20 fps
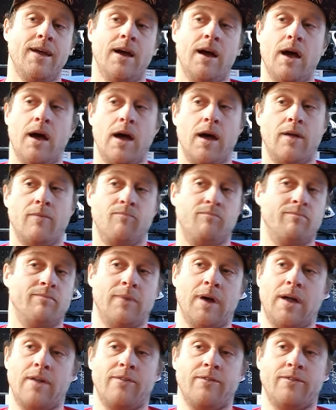And
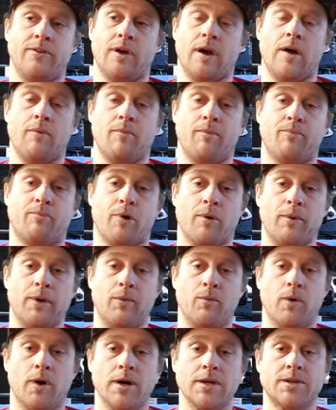yeah, you know, I'll probably
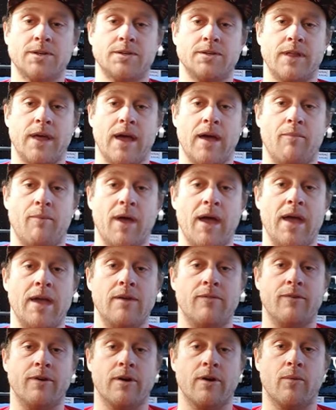watch their
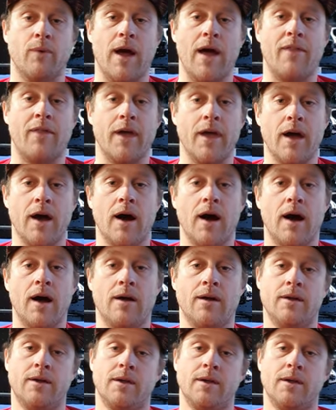behavior, where they are,